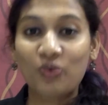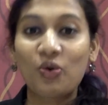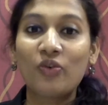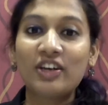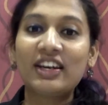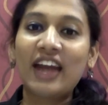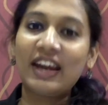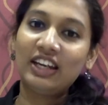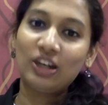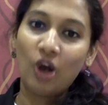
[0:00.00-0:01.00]

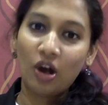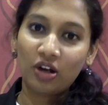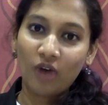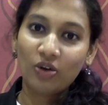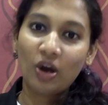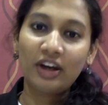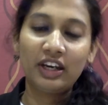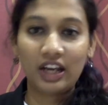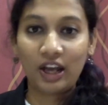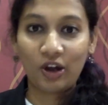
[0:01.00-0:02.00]
COVID-19 lockdown on
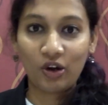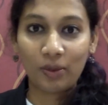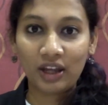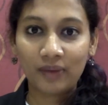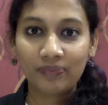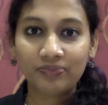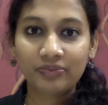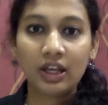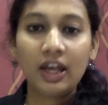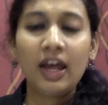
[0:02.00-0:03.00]
Indian economy.
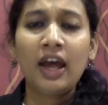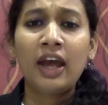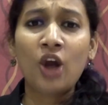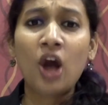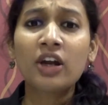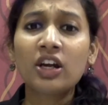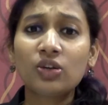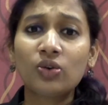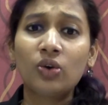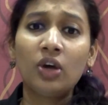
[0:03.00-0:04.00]
In order
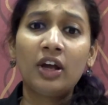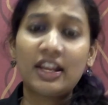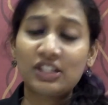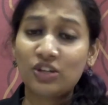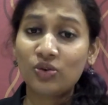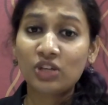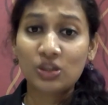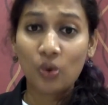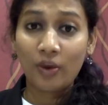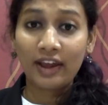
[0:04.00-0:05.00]
to rescue the
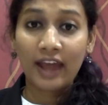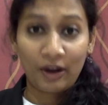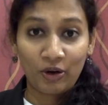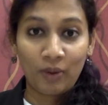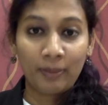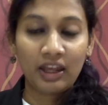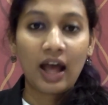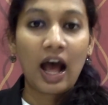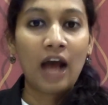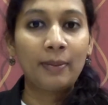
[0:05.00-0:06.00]
slowing economy,
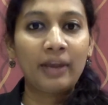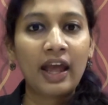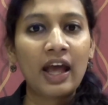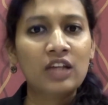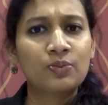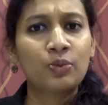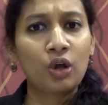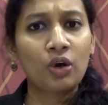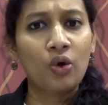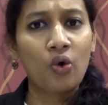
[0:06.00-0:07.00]
RBI has put on
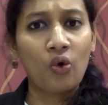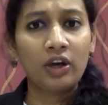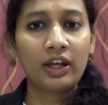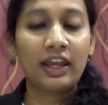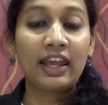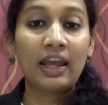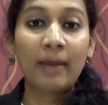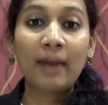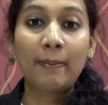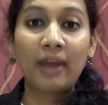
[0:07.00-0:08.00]
hold
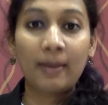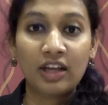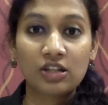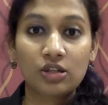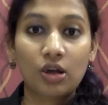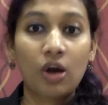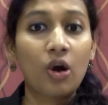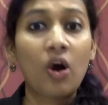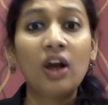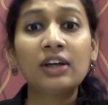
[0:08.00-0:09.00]
EMI payments on
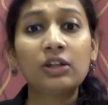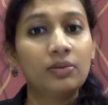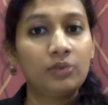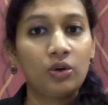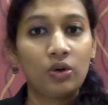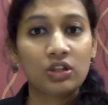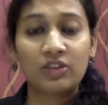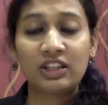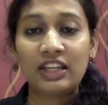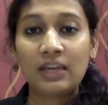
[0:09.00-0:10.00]
all term loans for
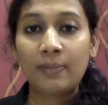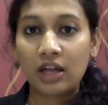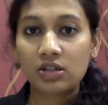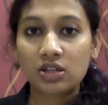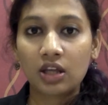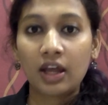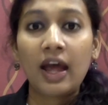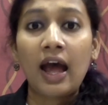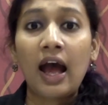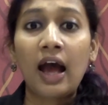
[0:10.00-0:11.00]
3 months
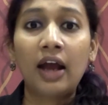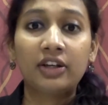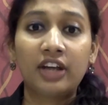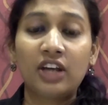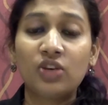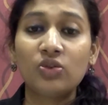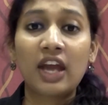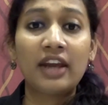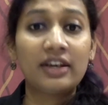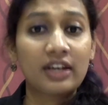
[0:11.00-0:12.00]
and reduced the
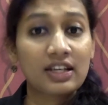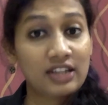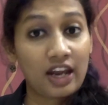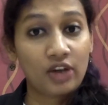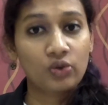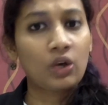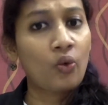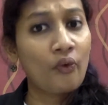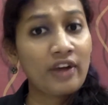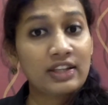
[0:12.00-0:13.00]
interest rate to the
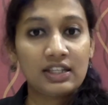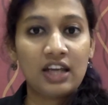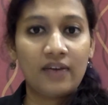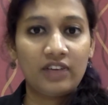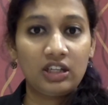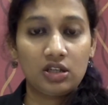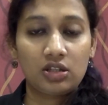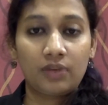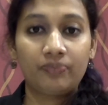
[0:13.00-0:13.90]
lowest in 11 years.